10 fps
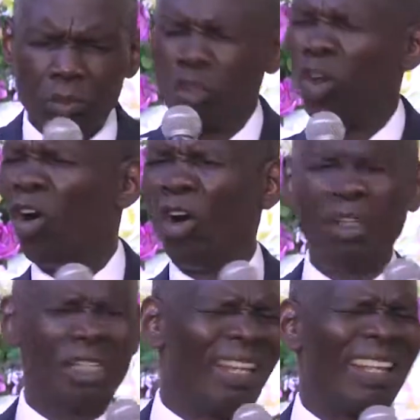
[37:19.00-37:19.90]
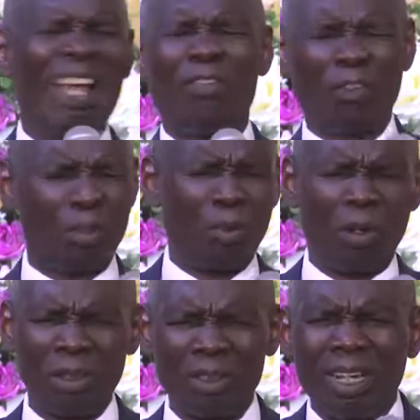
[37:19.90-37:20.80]
Turned the life of the
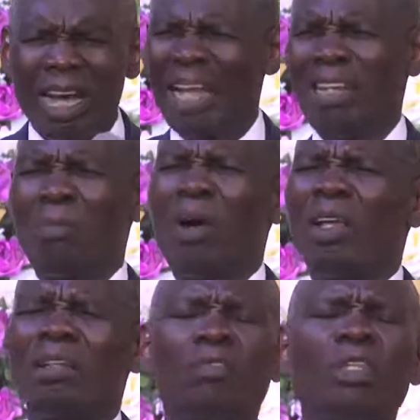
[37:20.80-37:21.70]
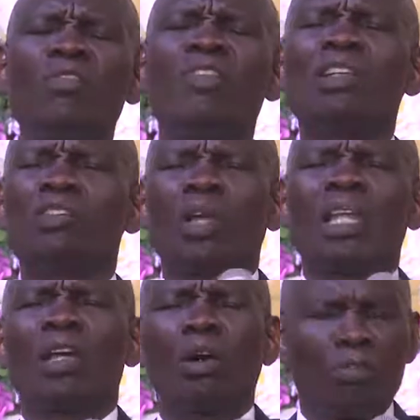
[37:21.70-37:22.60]
boy. And the boy
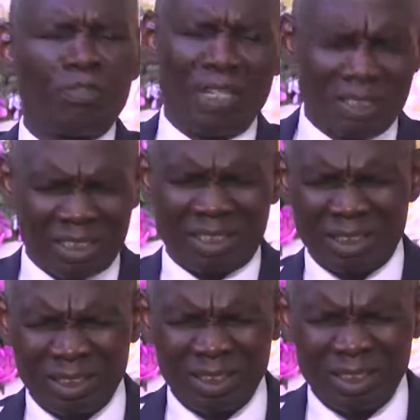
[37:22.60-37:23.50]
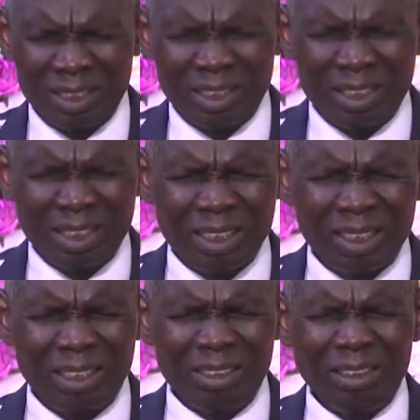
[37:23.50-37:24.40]
eventually confessed
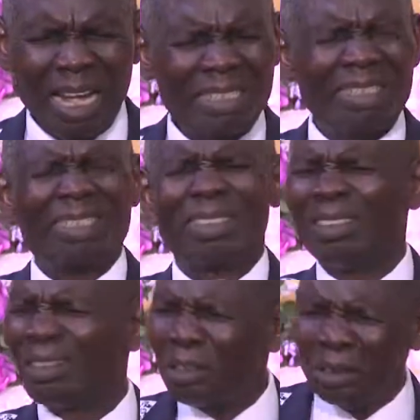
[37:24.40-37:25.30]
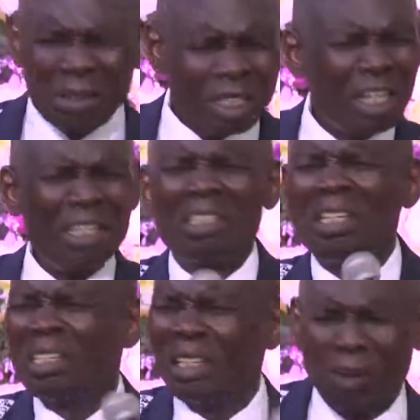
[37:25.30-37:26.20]
that he
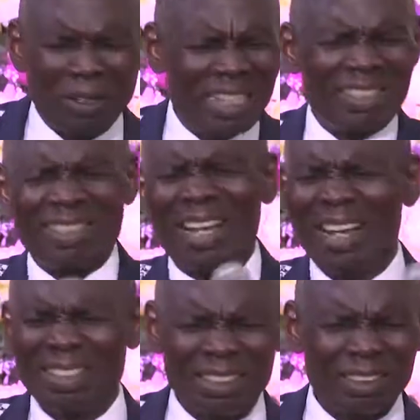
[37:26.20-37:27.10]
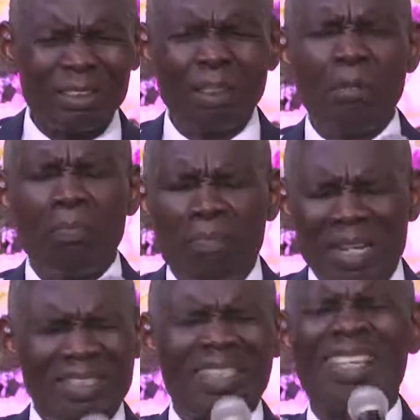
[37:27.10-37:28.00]
didn't understand,
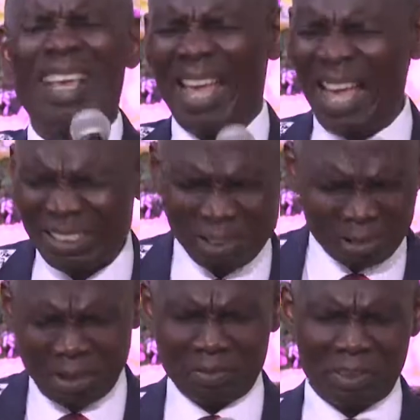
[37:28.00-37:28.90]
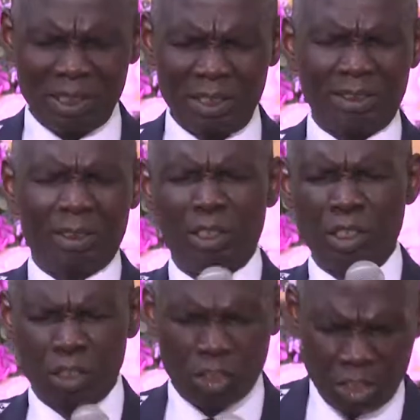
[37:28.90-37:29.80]
but he ate something,
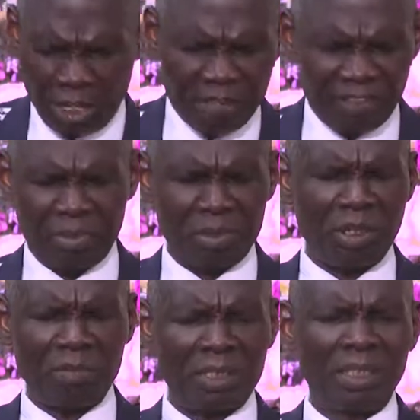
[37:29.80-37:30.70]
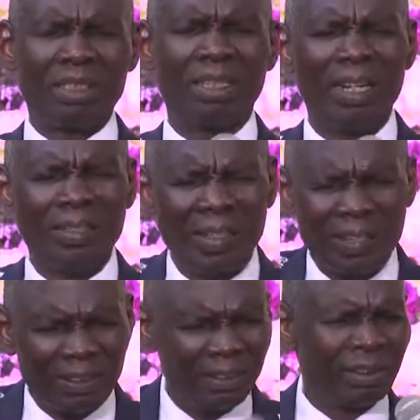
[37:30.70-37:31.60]
she gave him something, and
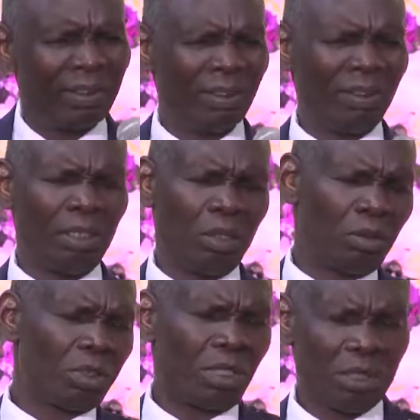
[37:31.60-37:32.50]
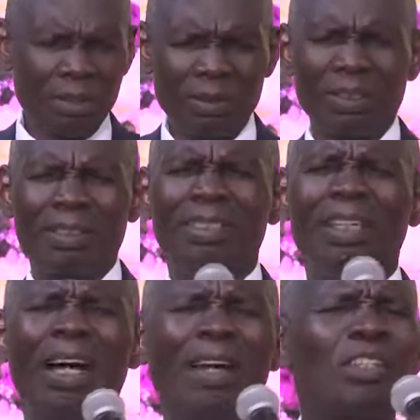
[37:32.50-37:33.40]
then the whole thing turned.
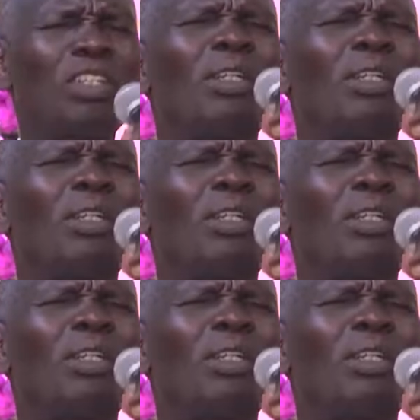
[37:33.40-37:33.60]
And